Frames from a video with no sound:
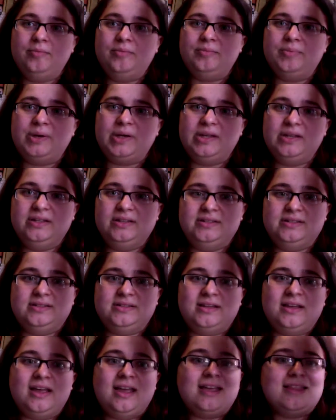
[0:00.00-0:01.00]
because
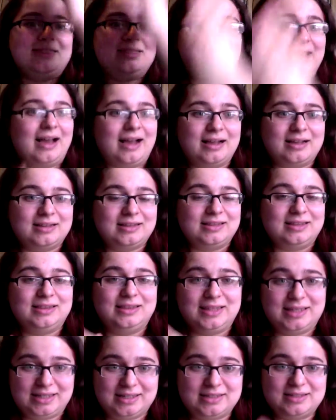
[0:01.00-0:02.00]
that
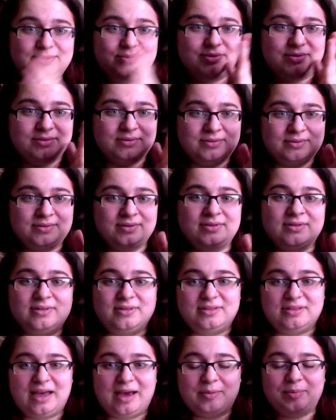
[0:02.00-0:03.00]
links
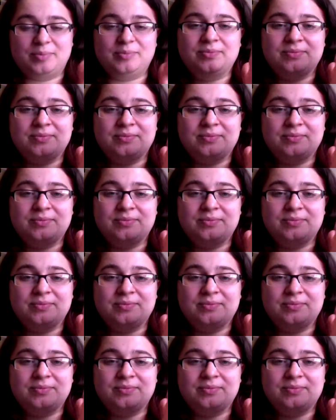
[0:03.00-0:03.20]
that,